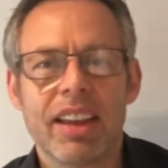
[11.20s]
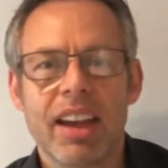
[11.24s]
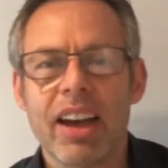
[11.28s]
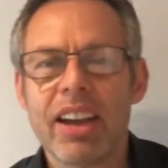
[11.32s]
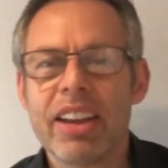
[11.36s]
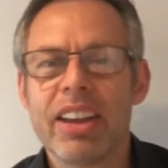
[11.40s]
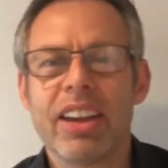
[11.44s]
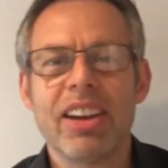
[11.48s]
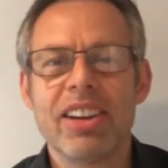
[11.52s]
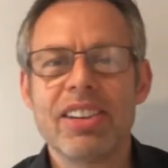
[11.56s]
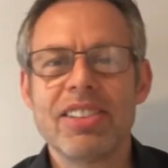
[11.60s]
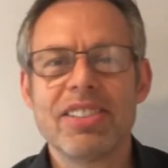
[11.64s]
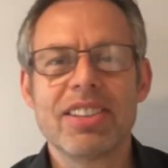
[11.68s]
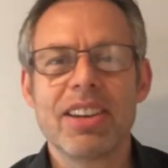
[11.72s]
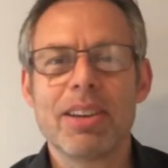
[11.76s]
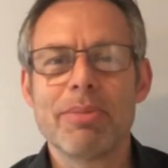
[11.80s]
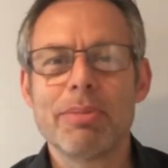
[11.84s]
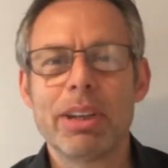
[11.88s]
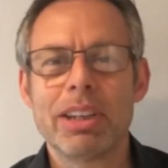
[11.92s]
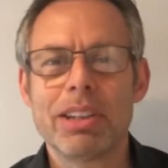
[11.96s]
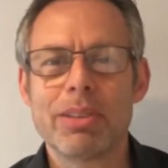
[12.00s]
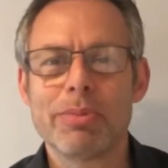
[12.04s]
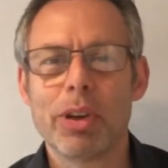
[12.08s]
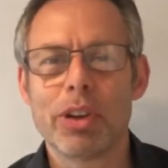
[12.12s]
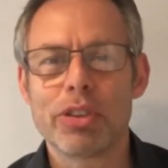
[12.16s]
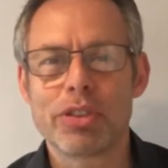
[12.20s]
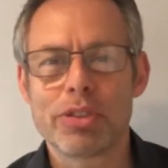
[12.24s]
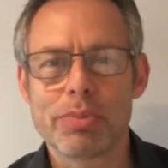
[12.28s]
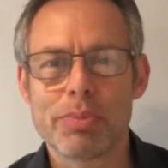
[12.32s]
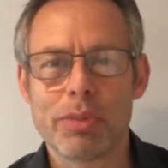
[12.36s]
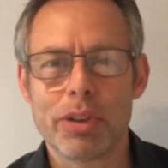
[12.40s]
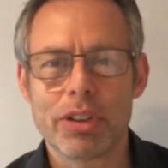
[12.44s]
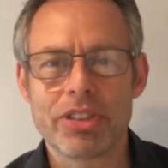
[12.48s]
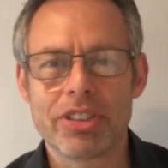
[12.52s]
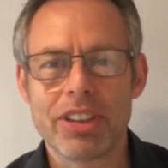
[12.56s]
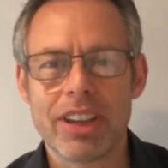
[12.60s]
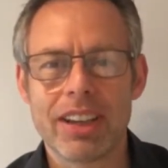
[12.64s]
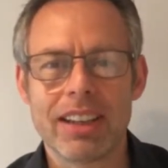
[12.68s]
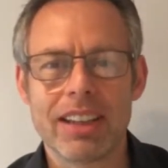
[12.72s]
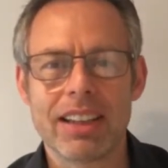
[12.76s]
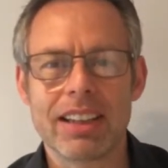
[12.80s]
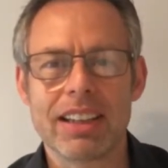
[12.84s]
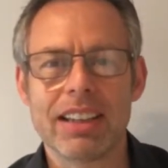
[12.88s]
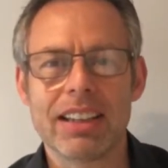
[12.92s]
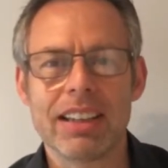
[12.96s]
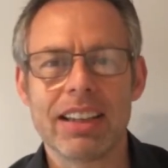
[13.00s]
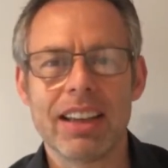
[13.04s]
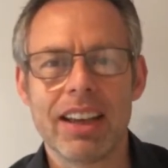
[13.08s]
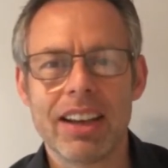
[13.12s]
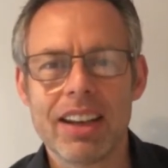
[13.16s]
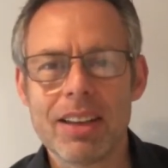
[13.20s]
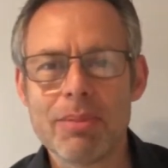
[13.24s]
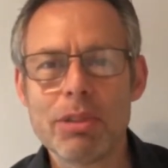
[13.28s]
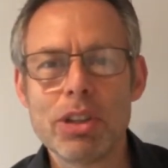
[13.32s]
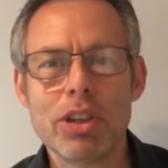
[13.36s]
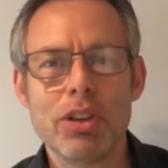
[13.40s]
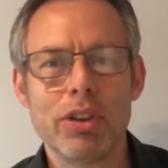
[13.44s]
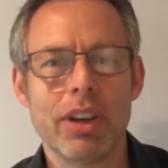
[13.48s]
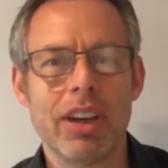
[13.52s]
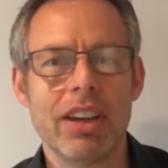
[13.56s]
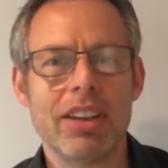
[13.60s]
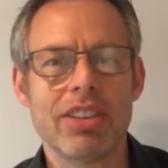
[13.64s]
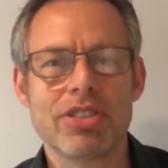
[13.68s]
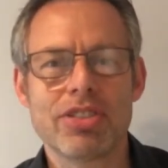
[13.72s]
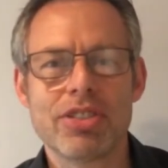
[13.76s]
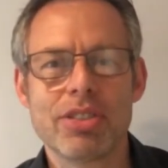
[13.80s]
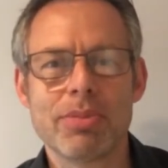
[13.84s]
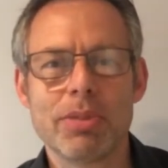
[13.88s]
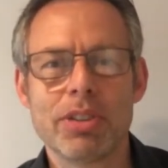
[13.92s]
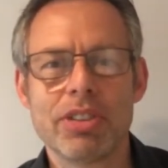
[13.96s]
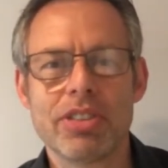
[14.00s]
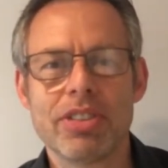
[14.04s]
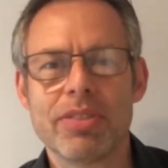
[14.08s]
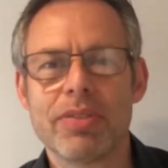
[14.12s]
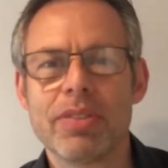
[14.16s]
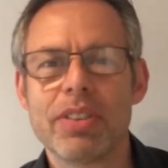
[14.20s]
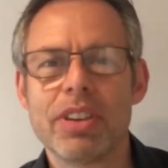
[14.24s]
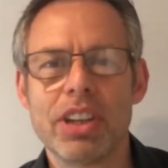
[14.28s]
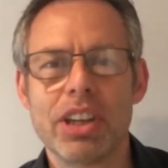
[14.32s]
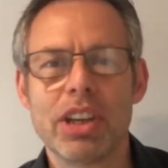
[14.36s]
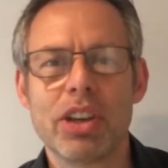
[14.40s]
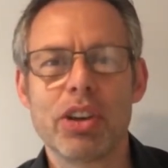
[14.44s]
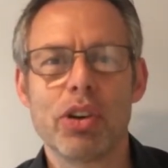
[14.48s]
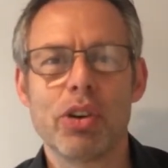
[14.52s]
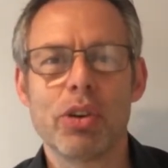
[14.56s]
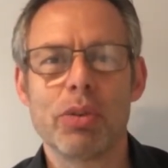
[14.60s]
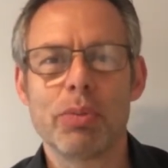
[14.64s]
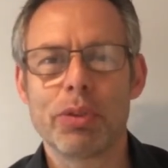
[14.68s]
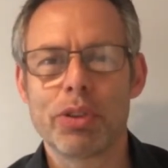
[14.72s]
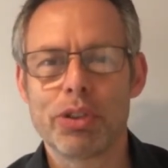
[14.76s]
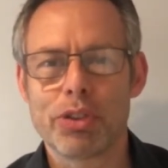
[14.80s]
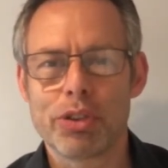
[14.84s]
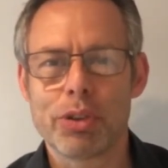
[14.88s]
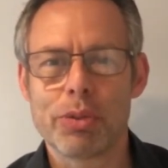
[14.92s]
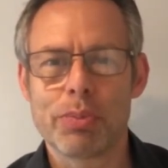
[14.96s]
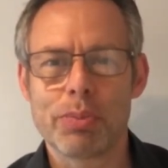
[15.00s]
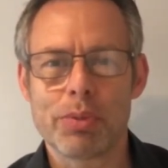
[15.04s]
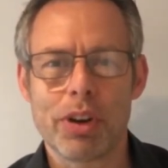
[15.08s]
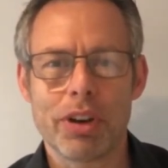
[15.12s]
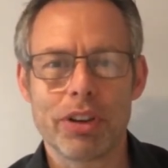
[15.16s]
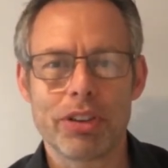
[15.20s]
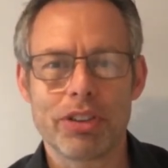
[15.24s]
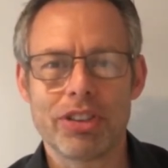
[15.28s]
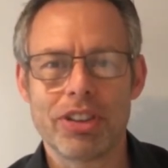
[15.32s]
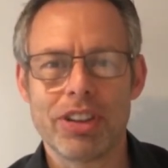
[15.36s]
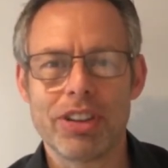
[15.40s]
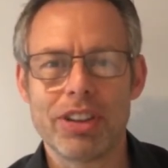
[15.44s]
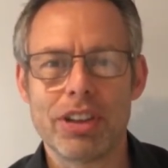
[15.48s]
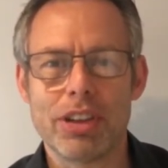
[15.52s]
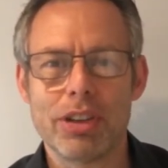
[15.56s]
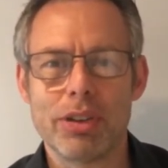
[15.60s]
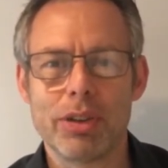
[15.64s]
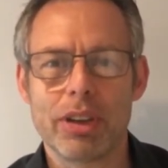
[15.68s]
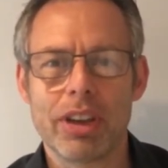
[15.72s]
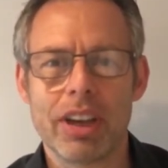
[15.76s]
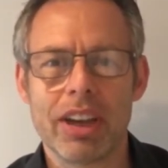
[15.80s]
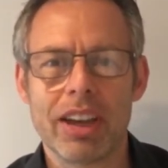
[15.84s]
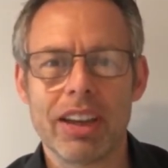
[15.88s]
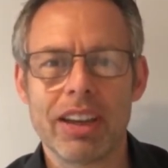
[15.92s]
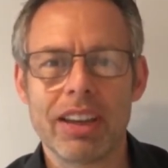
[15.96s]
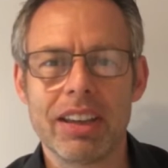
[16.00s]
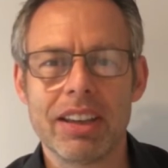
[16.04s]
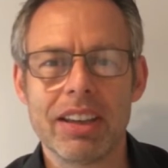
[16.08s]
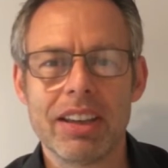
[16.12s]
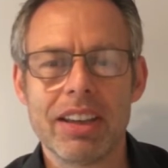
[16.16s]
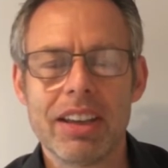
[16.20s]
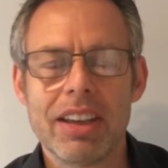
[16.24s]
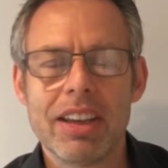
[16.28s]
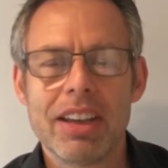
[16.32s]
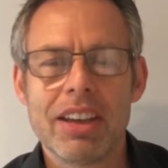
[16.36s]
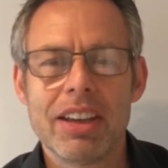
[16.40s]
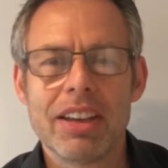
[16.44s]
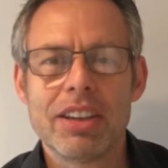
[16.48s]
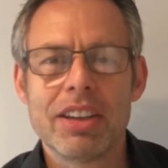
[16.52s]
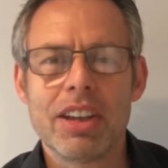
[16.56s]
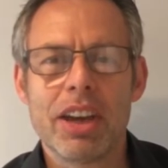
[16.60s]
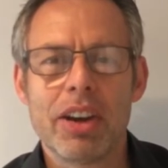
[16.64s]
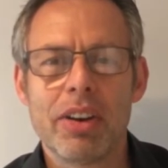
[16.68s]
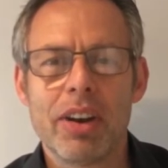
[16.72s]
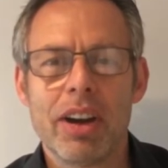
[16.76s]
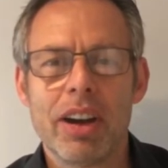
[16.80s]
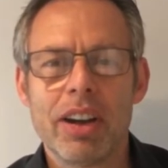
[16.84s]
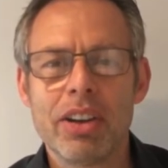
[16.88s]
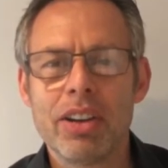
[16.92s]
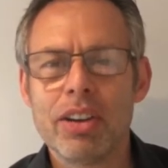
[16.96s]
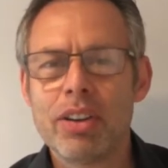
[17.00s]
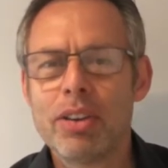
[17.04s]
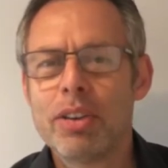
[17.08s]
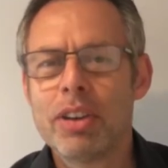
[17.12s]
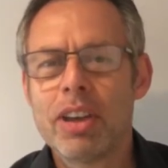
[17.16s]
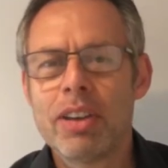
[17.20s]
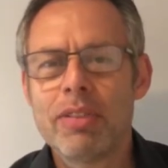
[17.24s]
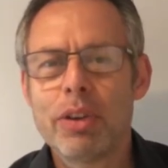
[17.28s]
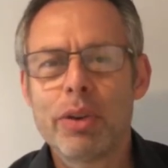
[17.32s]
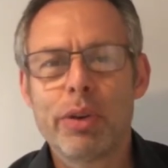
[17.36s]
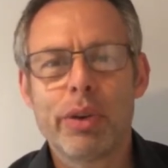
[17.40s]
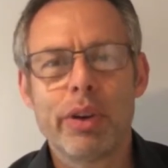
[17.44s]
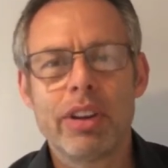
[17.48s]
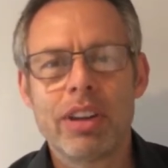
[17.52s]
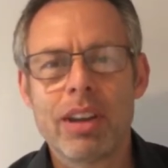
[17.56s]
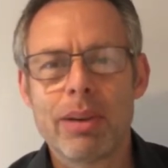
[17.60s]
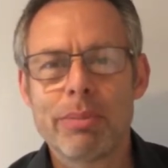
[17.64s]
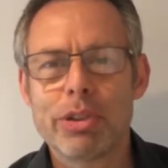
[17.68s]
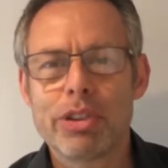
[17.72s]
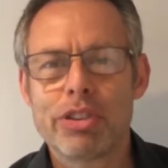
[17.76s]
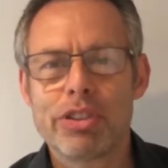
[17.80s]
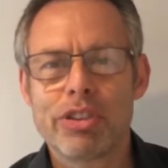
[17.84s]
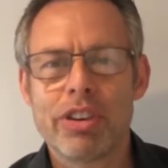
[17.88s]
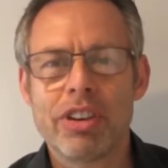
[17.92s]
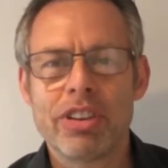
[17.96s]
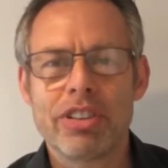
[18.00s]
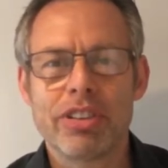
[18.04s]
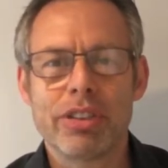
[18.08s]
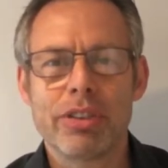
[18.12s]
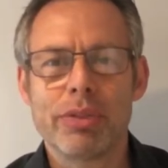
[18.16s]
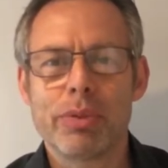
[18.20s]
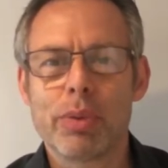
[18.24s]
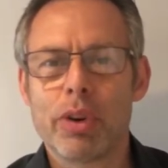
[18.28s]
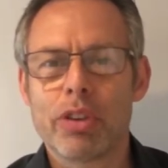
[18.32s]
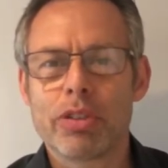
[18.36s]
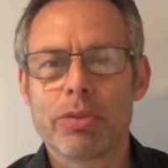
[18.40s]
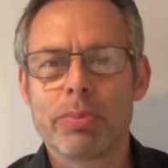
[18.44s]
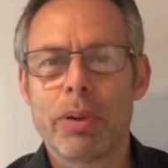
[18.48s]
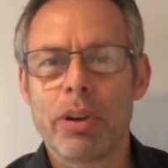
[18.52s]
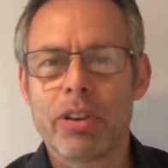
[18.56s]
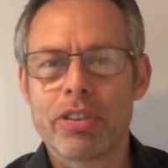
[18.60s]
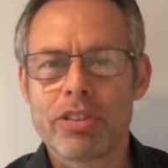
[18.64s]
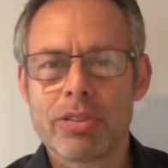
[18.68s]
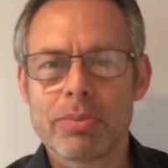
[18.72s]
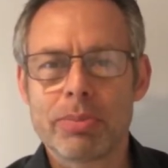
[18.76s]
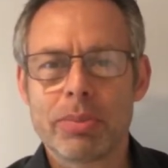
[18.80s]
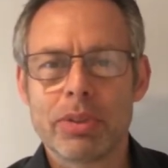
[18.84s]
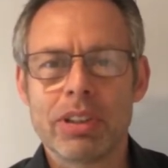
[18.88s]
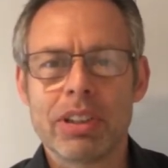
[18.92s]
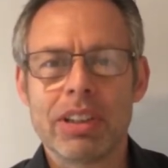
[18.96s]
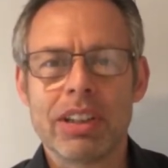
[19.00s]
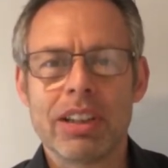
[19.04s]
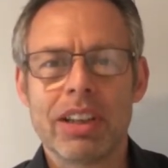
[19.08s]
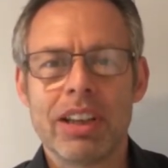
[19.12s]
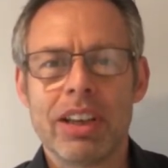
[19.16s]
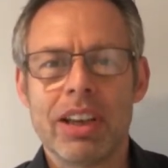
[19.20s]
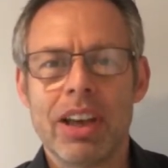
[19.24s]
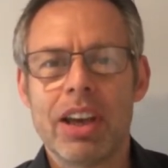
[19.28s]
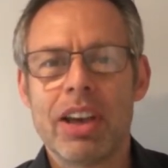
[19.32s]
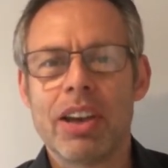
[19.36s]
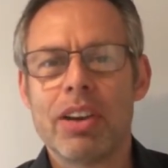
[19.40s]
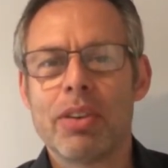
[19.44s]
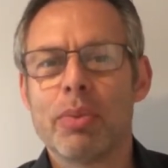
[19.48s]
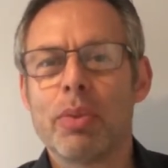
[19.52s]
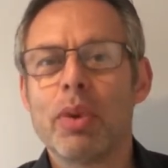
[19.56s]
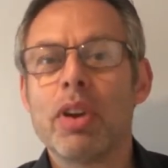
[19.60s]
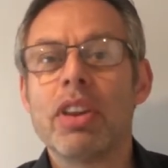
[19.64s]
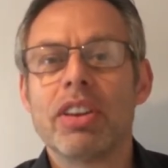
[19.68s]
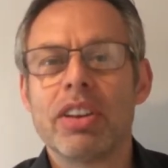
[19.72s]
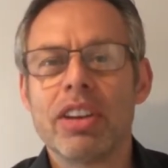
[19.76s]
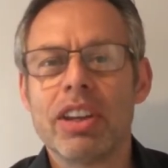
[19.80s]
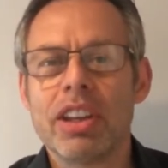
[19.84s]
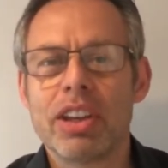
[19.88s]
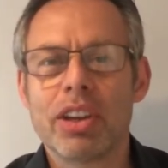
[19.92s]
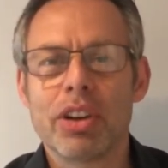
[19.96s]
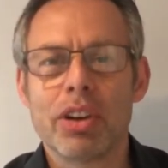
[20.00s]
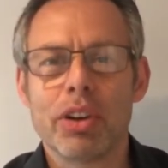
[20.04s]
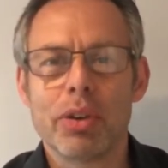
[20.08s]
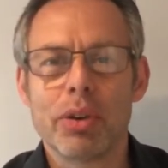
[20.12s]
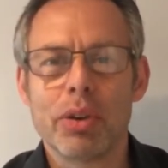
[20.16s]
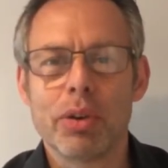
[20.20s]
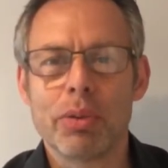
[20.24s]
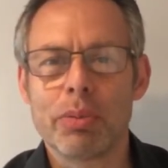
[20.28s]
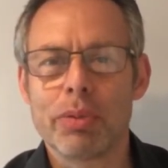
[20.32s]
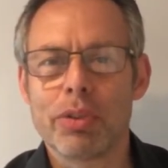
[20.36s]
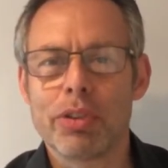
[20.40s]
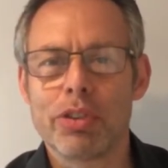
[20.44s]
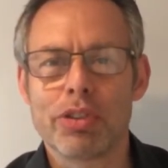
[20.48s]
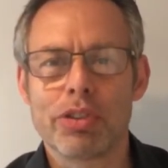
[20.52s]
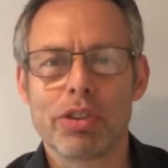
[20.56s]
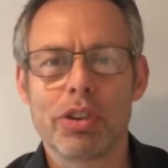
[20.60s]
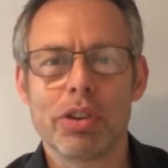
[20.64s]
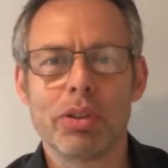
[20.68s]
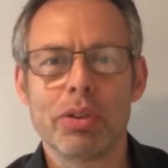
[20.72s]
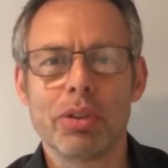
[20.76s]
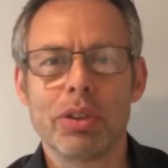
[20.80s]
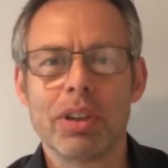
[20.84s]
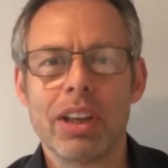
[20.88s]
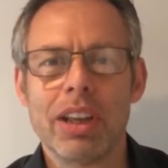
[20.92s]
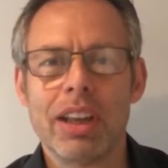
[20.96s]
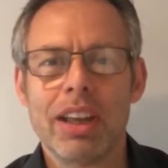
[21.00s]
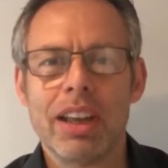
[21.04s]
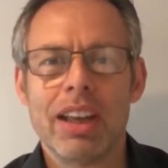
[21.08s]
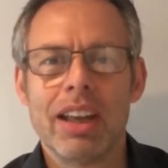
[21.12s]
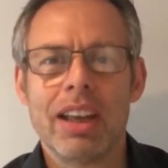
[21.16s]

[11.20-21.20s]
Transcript: Hi guys, I'm Andy Moss from Moss Technical and I'm the UK distributor for Niko Home Control products in the UK. Now I'm going to give you a quick demonstration of what's possible with Niko Home Control